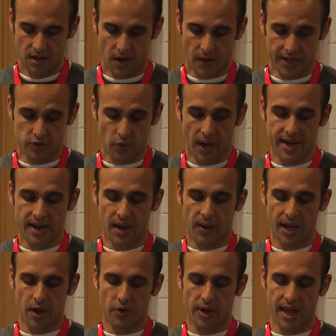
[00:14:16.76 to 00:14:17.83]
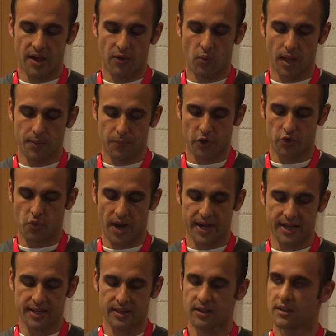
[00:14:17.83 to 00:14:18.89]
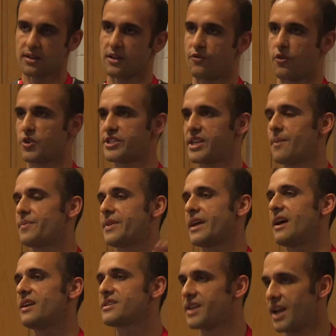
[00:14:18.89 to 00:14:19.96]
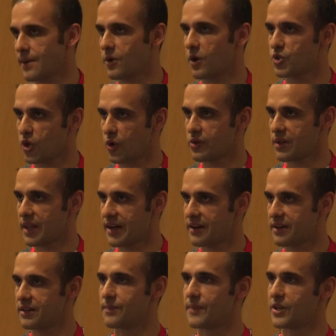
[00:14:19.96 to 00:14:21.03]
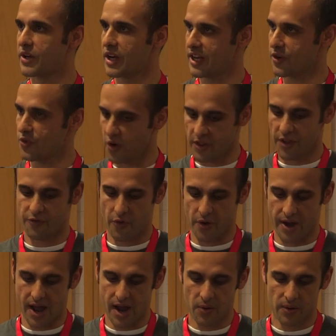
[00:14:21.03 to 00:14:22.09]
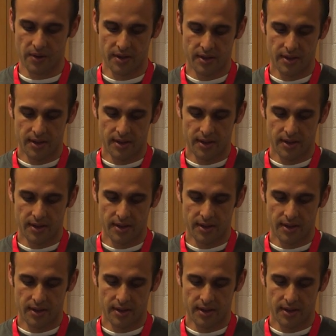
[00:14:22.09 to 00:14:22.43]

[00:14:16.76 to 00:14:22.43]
All right, so right now I only have one pod running for something else that I'm going to show you later, but you can ignore that for now.